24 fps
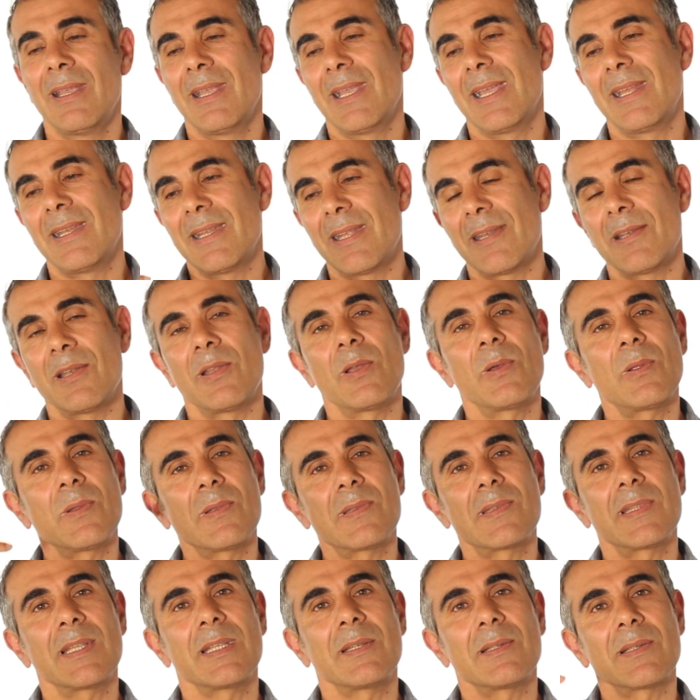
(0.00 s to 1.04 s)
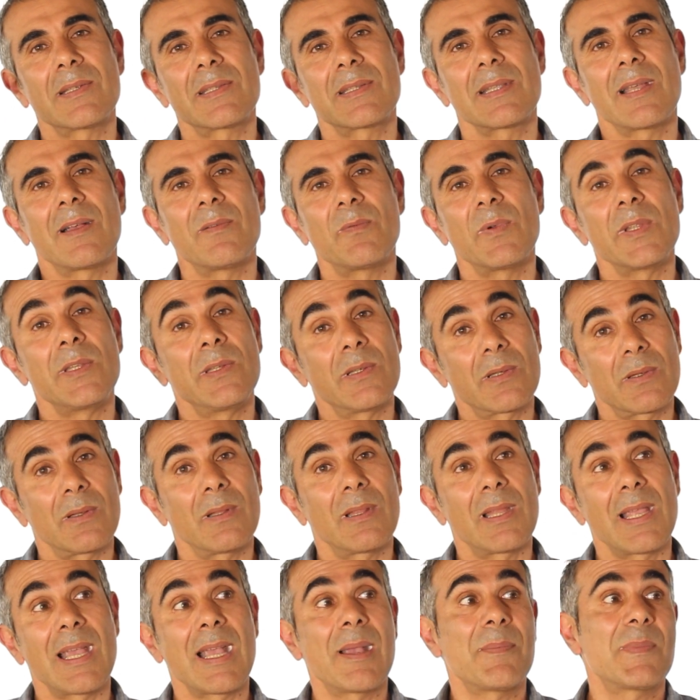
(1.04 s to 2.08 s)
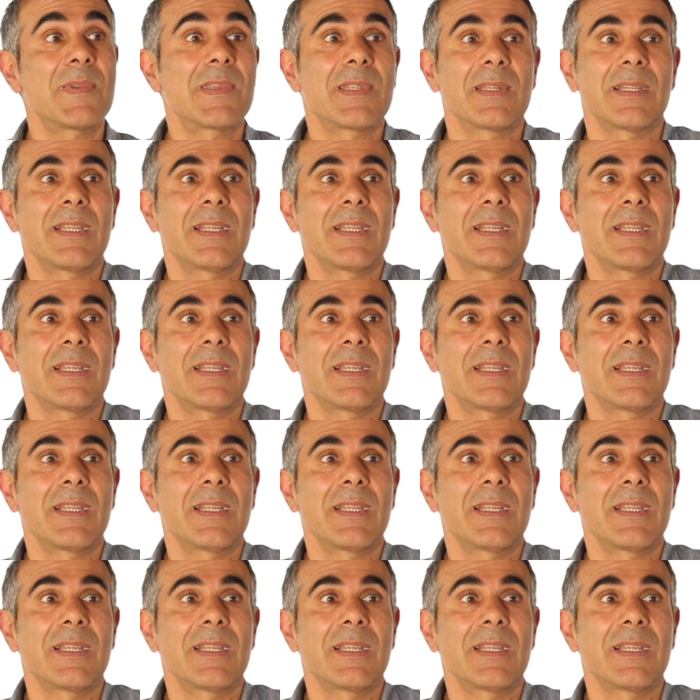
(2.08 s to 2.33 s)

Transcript: and then noticing yourself when you collapse